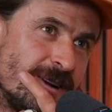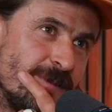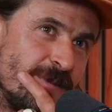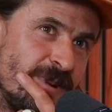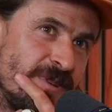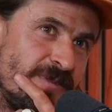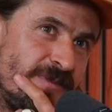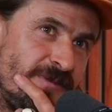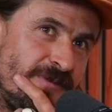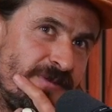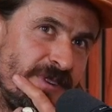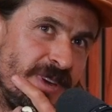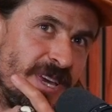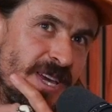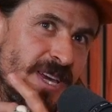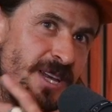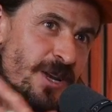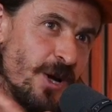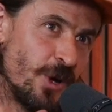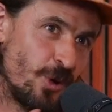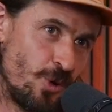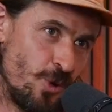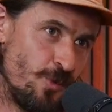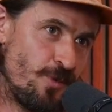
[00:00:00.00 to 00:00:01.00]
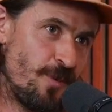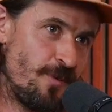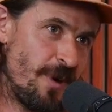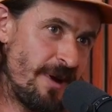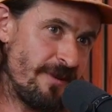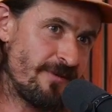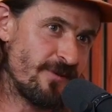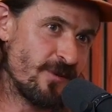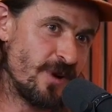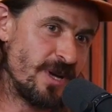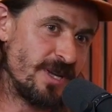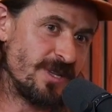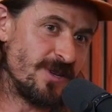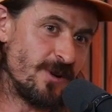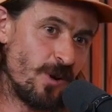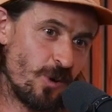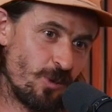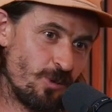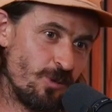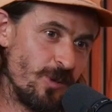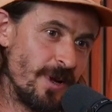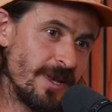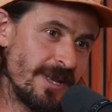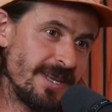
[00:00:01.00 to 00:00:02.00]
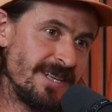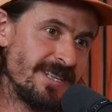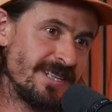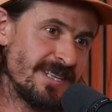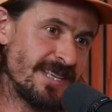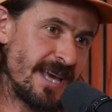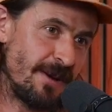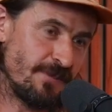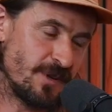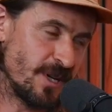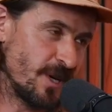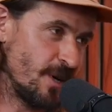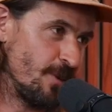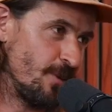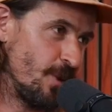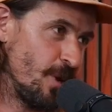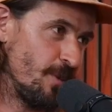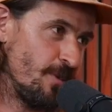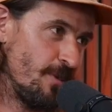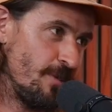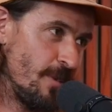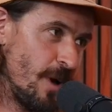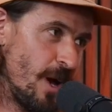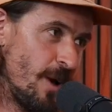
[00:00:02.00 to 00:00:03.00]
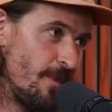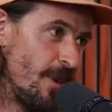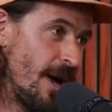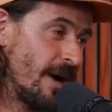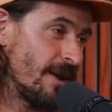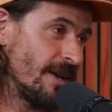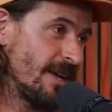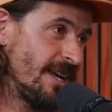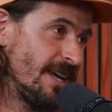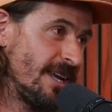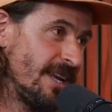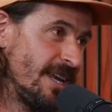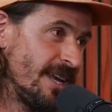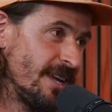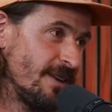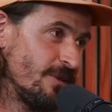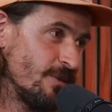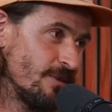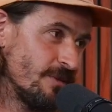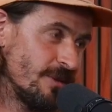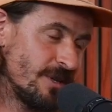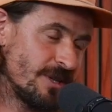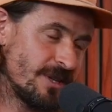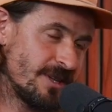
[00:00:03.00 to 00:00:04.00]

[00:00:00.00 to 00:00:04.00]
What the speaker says: I'm going to feed a group of my friends who are really skeptical about eating,